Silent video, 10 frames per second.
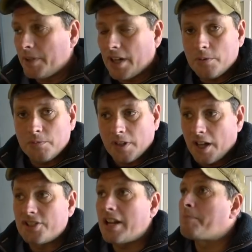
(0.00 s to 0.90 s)
know,
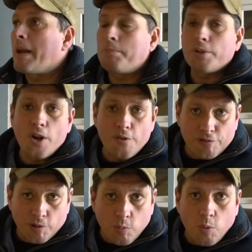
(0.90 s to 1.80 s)
like I said, people go
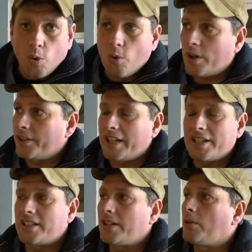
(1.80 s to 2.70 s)
for a walk and they
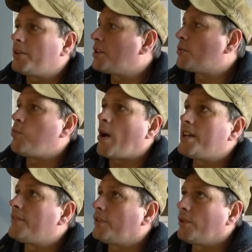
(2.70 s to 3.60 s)
see, oh, it's just
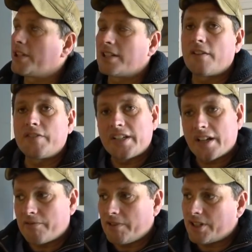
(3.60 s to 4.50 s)
wonderful, all this lovely
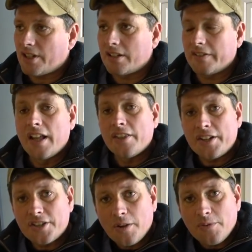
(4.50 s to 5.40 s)
countryside.
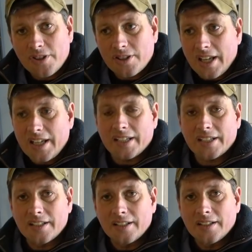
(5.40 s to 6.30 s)
They don't
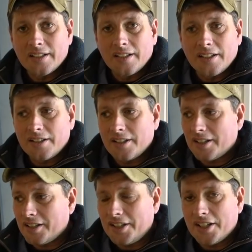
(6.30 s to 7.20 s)
think
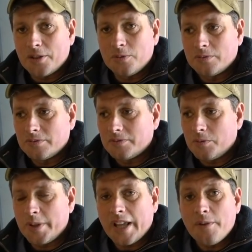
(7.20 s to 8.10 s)
that, you know,
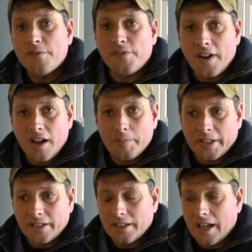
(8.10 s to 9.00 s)
without
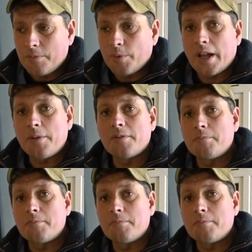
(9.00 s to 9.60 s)
farming and without